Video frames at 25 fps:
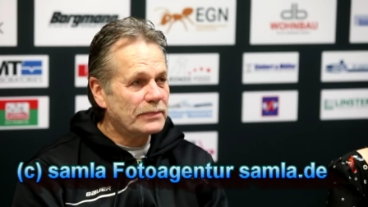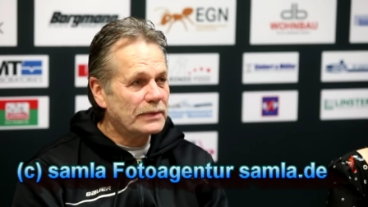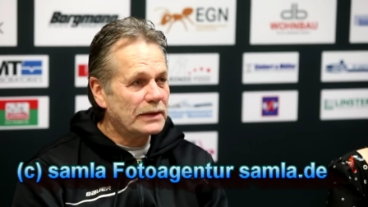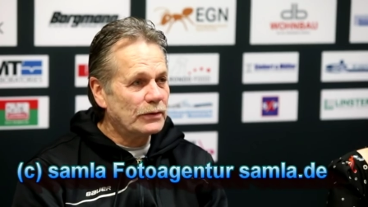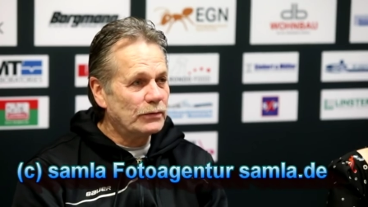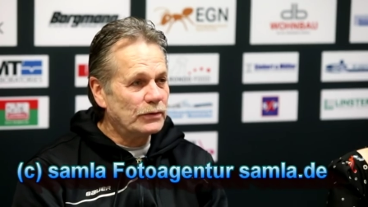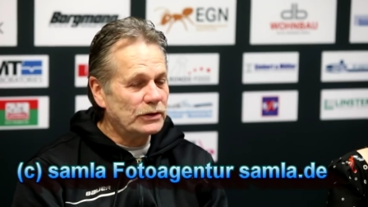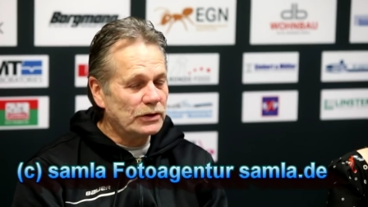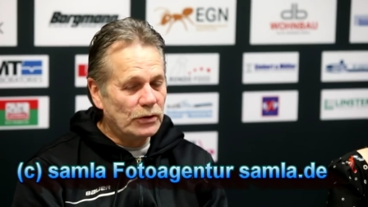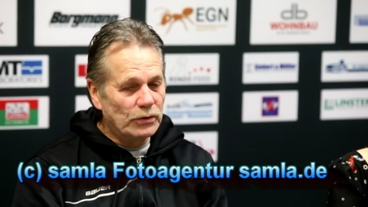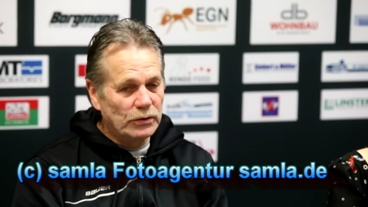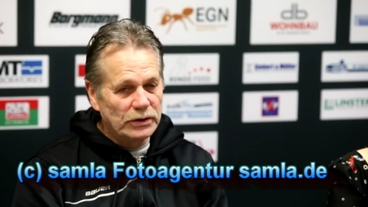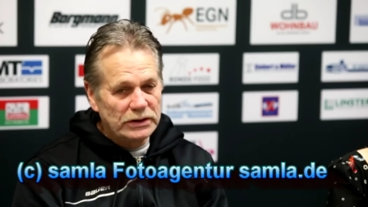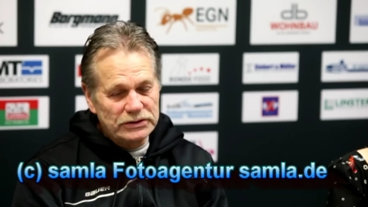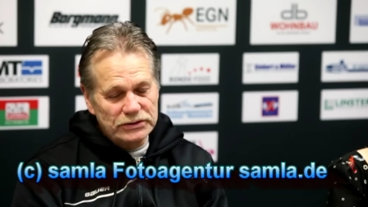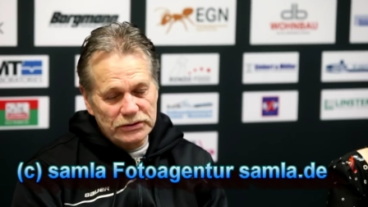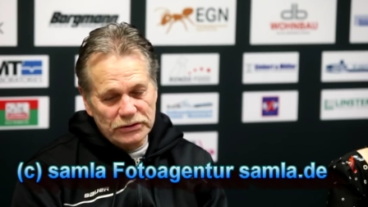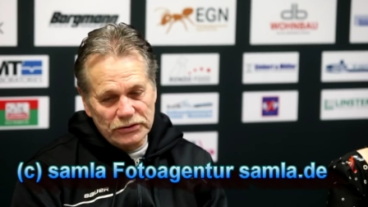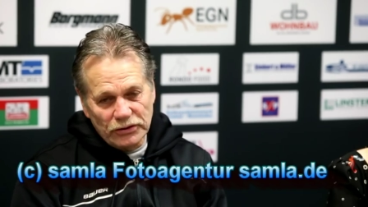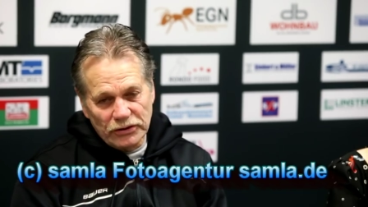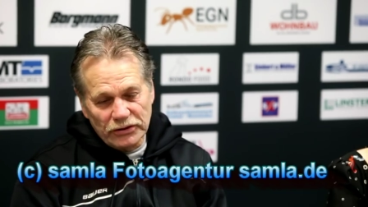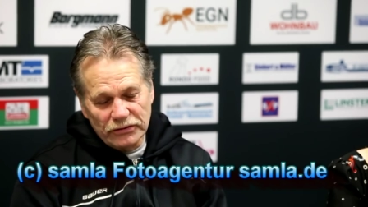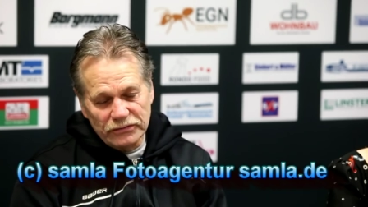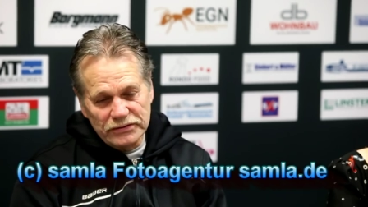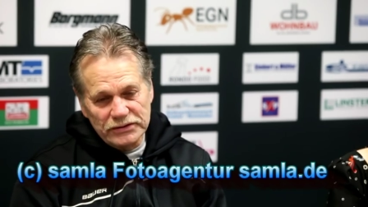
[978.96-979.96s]
When goalies are
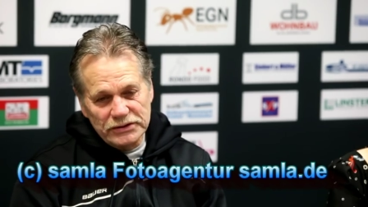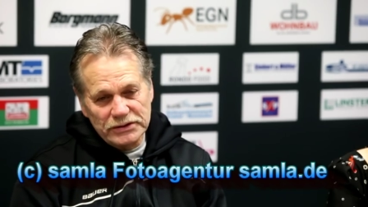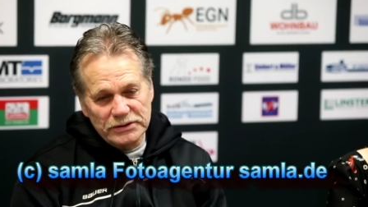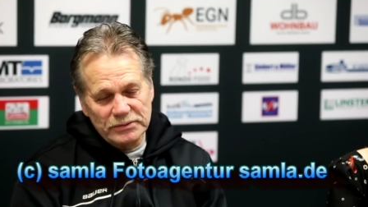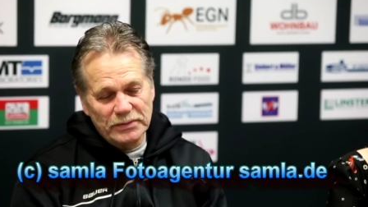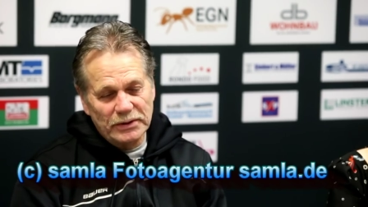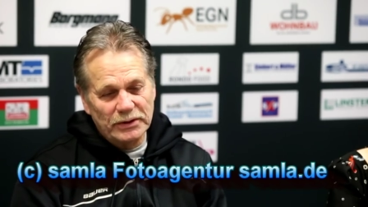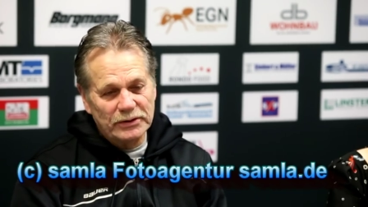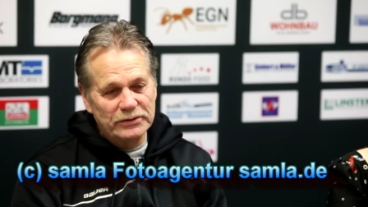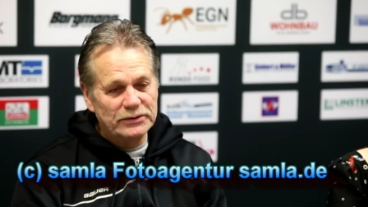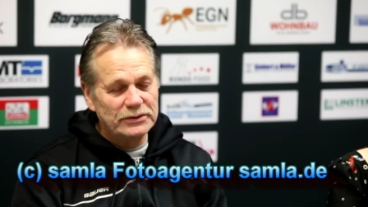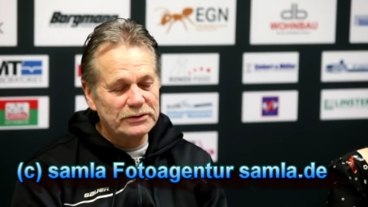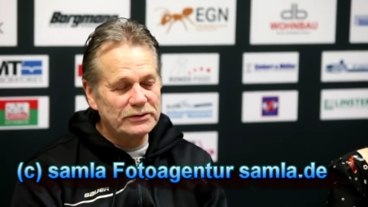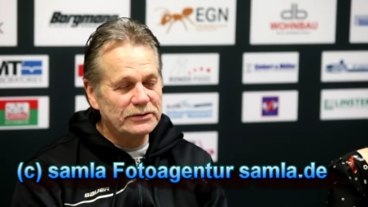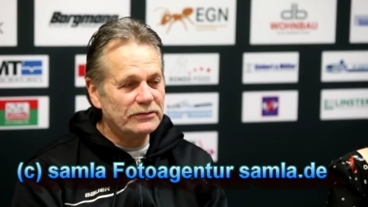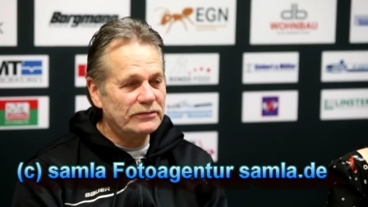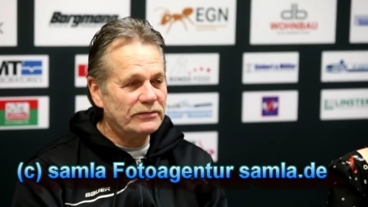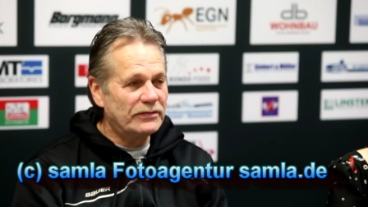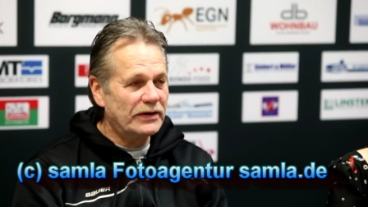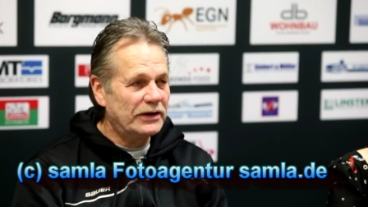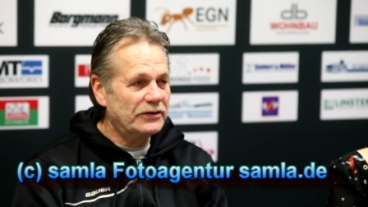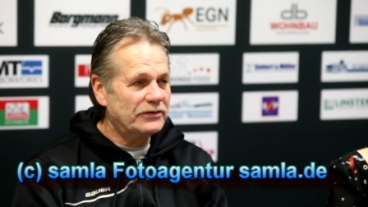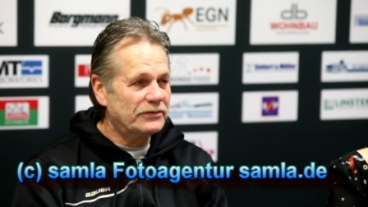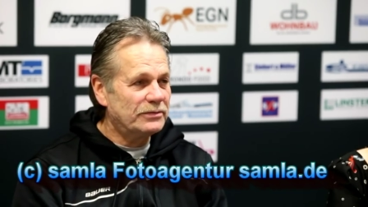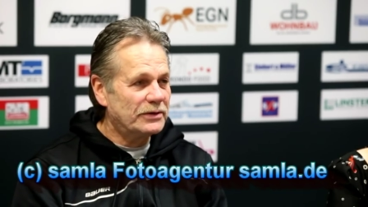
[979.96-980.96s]
nervous about their
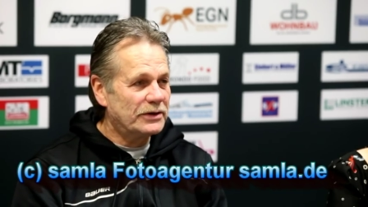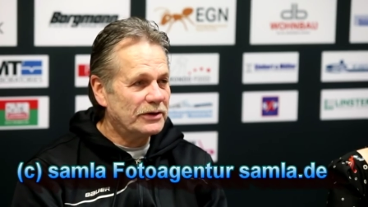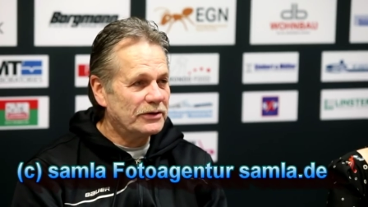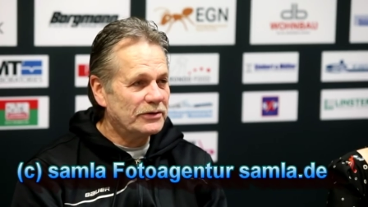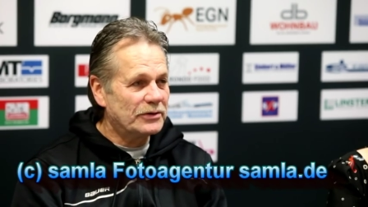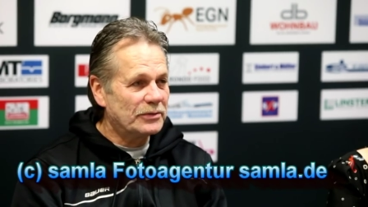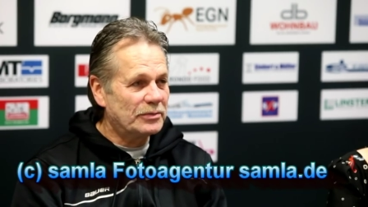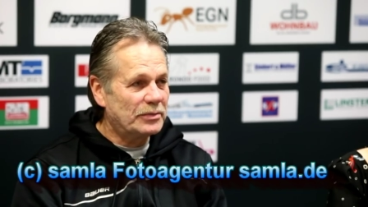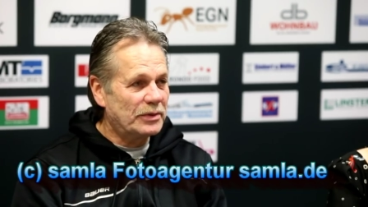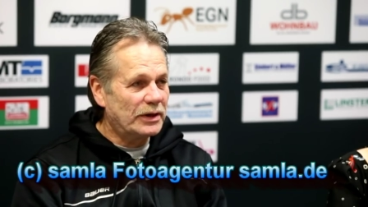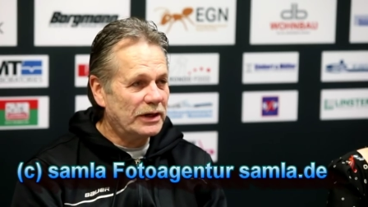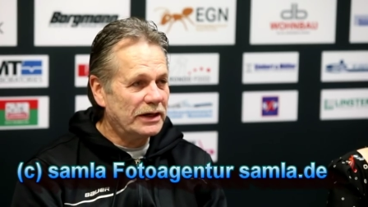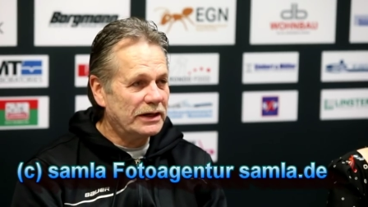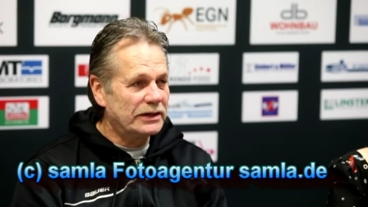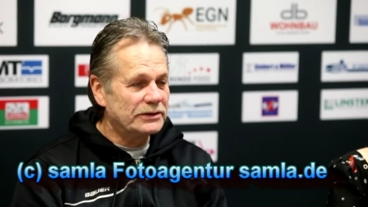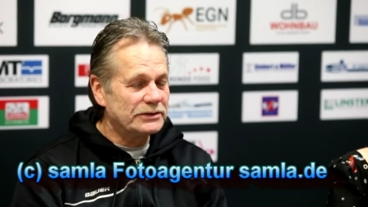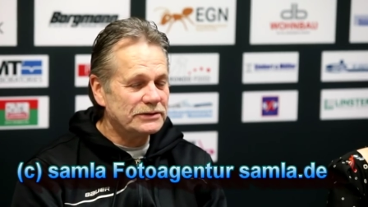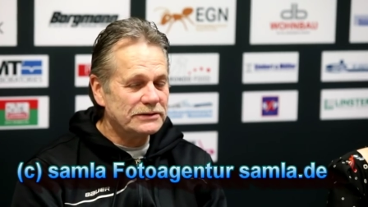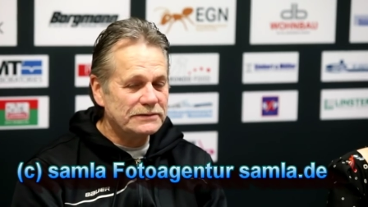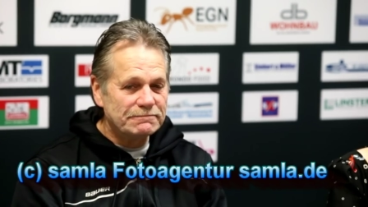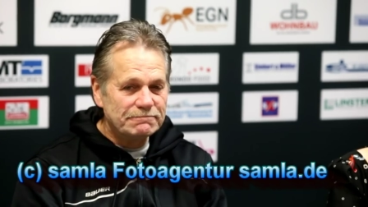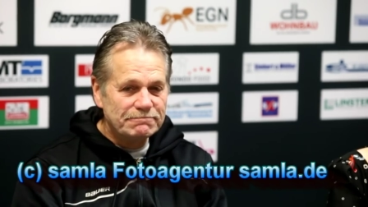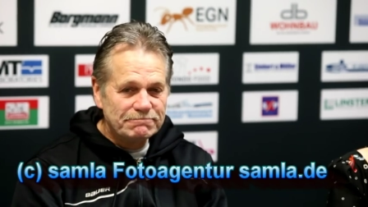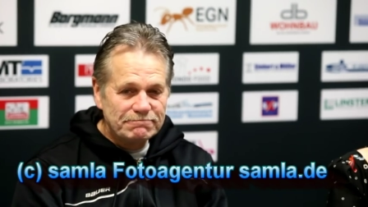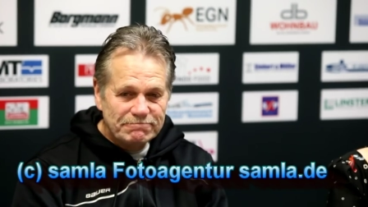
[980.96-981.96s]
defensemen and their players,